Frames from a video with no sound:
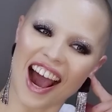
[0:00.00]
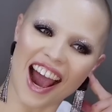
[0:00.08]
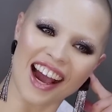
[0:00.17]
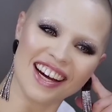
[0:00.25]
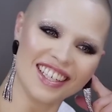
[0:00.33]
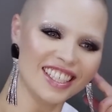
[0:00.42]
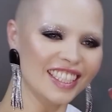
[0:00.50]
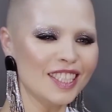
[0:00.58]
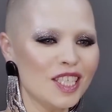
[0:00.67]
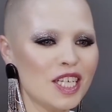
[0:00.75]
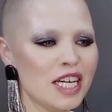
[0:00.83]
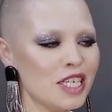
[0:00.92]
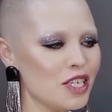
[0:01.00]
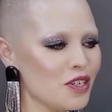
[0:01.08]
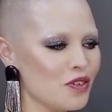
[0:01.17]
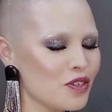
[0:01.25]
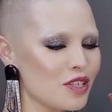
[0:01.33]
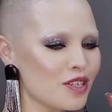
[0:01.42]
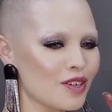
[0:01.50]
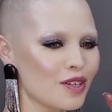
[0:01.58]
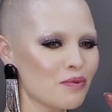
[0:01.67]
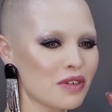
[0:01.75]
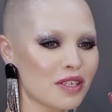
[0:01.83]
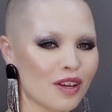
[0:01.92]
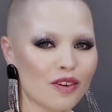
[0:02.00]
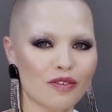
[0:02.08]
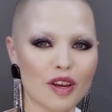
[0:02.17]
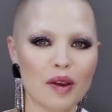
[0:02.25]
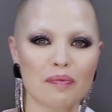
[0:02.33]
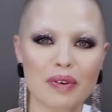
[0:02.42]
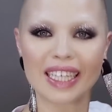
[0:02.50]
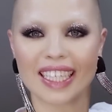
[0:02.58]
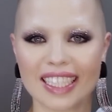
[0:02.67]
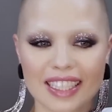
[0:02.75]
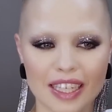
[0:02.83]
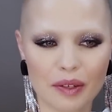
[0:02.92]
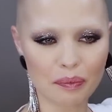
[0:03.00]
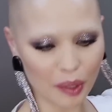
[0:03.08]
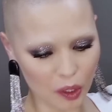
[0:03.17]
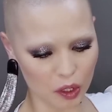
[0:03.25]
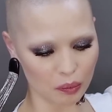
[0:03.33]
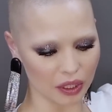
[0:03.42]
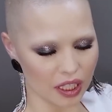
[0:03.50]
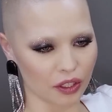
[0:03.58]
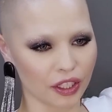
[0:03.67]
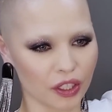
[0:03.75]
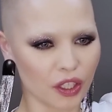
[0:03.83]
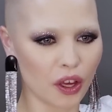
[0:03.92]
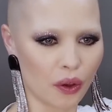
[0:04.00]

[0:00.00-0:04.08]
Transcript: Ha! You thought it was over, but it isn't. Bonus material.